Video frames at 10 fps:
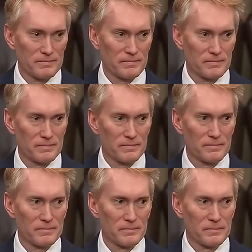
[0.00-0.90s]

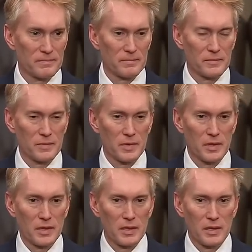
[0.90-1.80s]

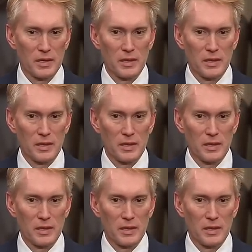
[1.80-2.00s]
Nobody speaks.